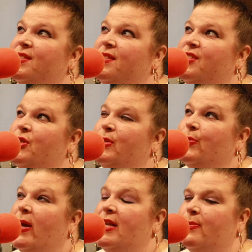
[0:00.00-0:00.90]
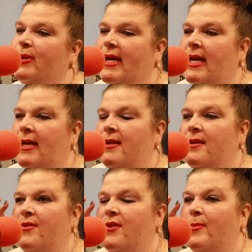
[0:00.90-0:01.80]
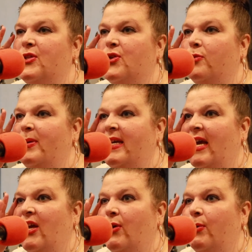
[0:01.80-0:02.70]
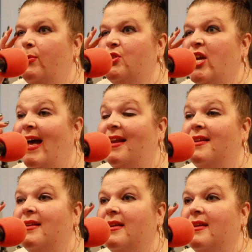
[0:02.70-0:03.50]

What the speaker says: she was randomly in the maternal PKU chat,